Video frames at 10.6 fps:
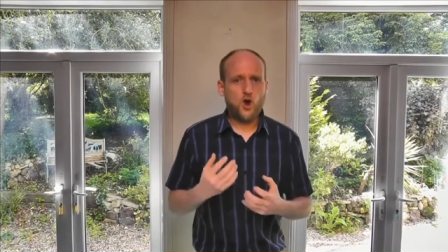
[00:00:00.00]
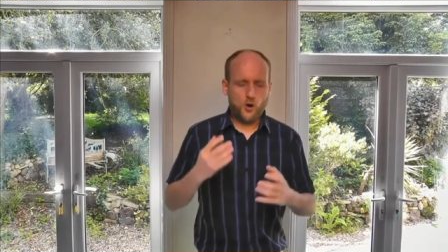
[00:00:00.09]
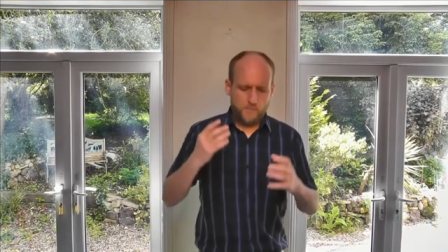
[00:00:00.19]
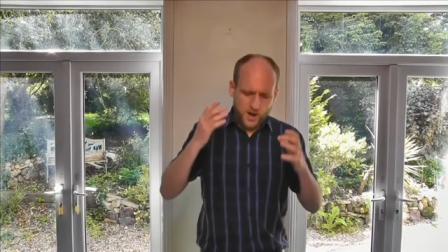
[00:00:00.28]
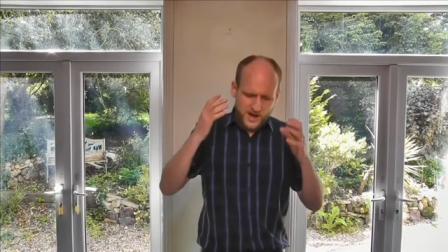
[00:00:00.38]

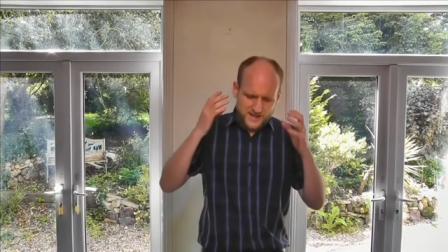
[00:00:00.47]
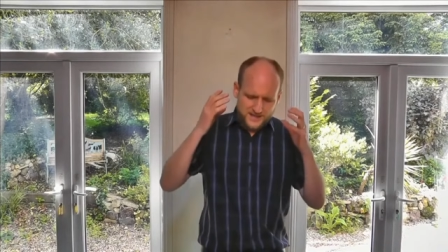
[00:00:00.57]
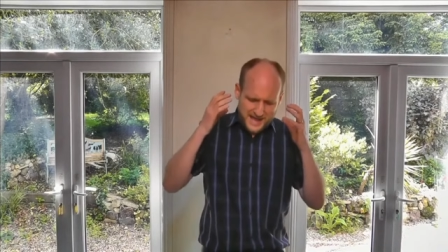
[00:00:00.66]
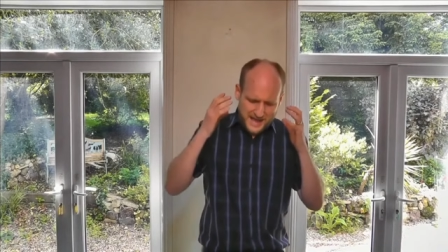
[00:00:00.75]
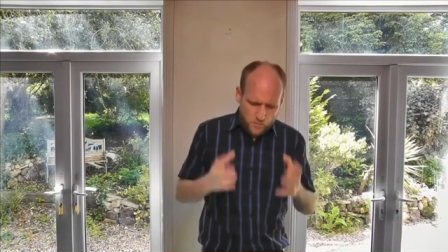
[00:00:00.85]
Or
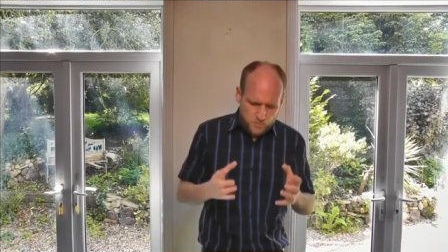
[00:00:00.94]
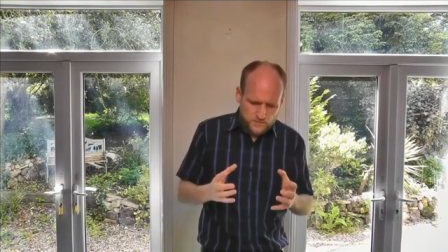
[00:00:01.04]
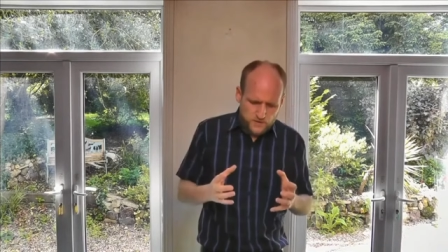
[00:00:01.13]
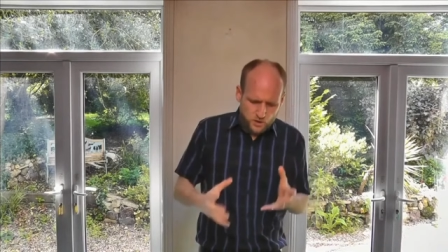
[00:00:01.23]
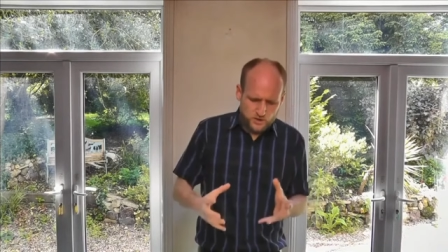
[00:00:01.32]
by the help
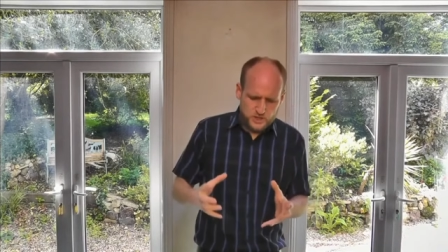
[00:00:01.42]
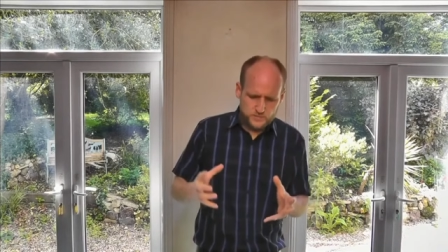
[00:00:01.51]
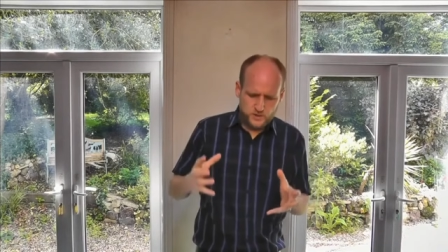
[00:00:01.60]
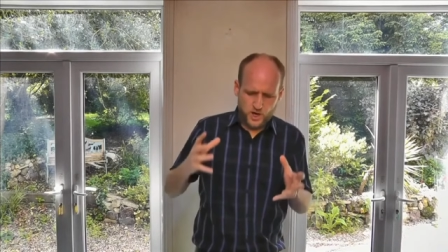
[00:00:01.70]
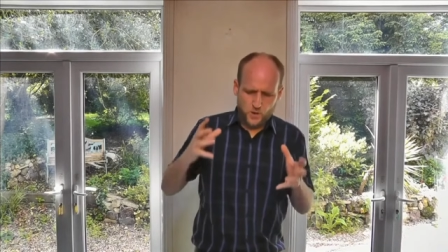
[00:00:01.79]
of the Holy
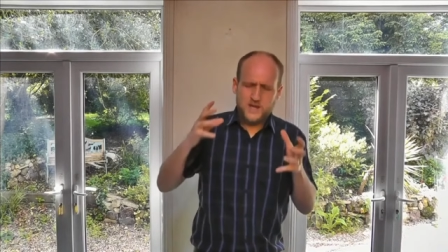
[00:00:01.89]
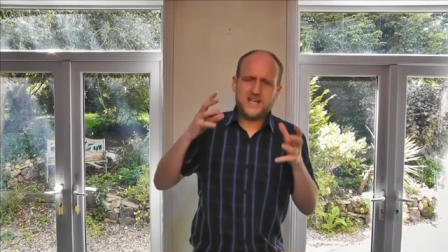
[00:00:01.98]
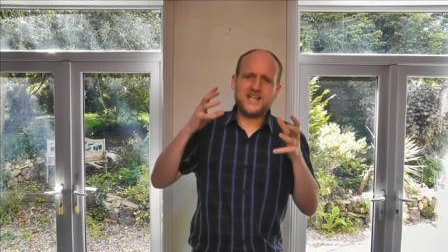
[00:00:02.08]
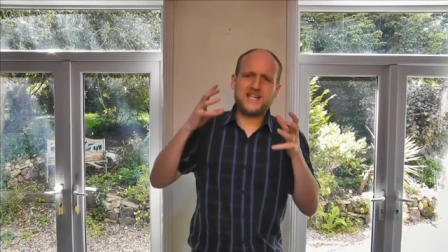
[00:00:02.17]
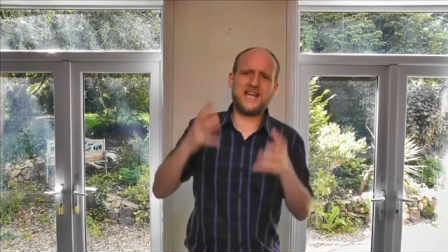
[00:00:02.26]
Spirit, are
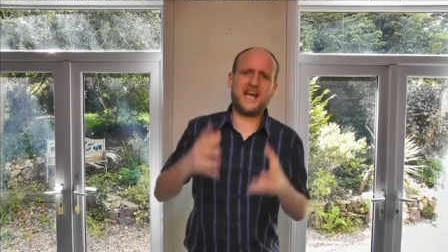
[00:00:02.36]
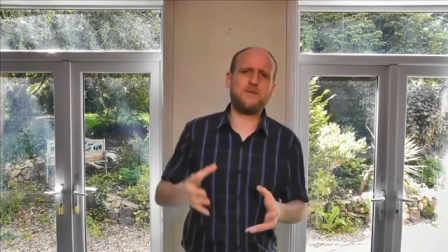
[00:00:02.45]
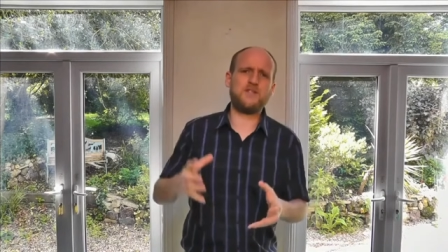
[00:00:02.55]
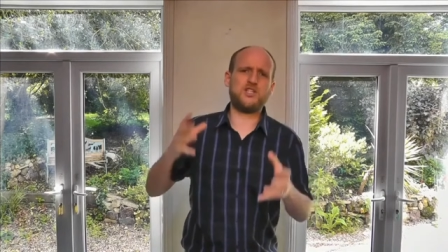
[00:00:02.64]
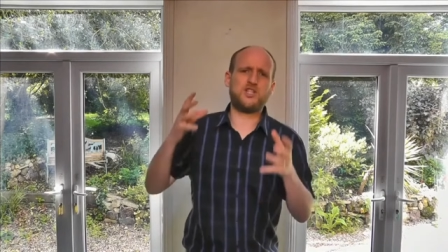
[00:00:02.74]
we going to
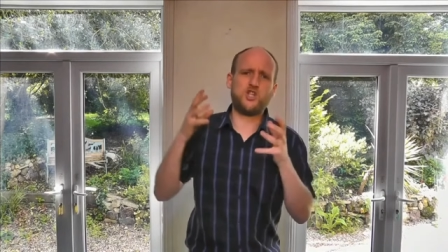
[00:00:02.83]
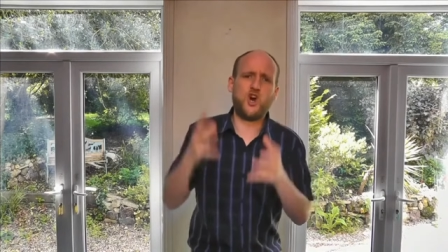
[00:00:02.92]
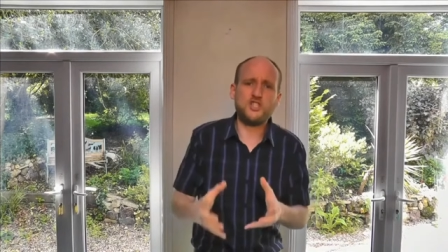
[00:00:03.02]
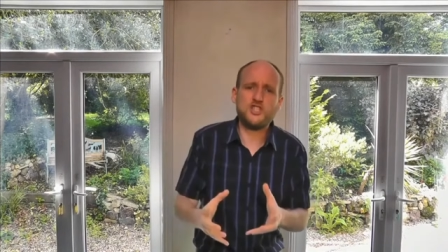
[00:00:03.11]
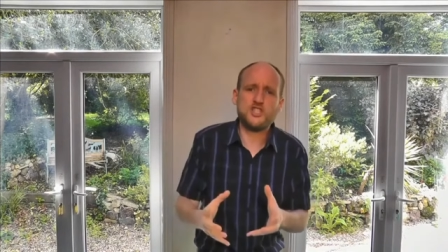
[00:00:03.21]
tap into
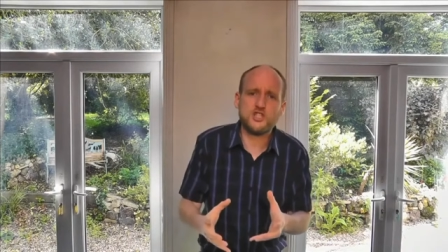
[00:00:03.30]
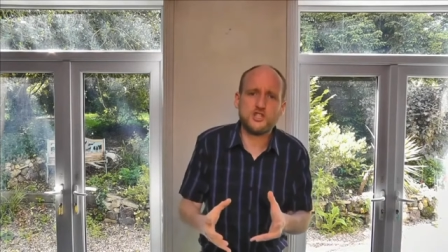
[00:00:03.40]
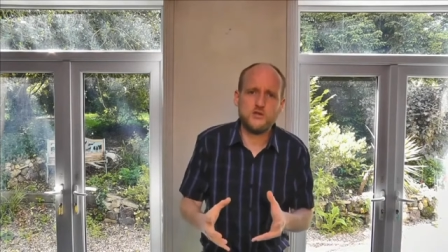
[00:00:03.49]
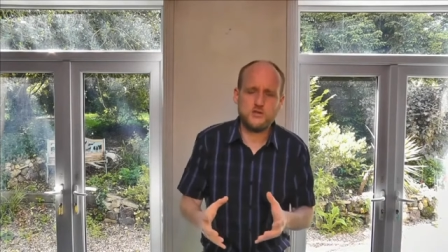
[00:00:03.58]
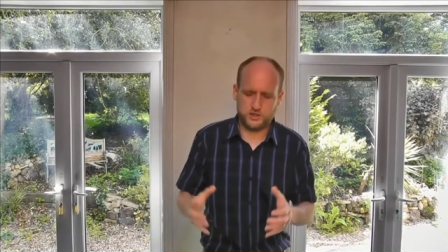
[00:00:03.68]
God's
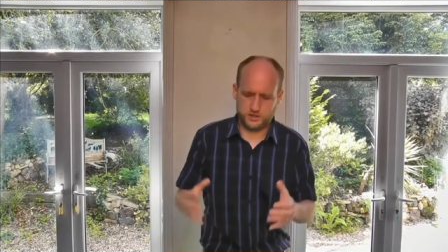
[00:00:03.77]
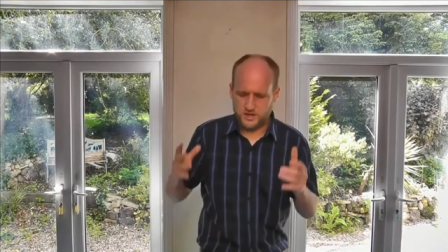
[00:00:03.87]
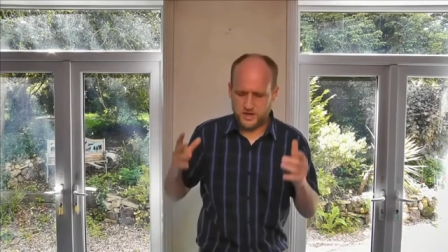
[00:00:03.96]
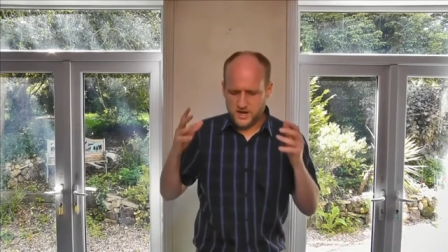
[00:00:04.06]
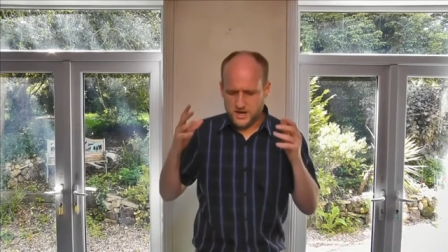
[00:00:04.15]

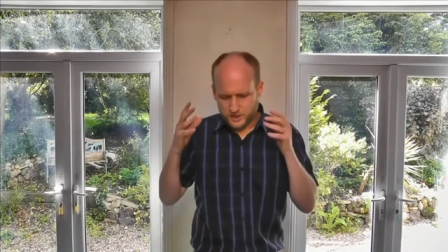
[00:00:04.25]
solution,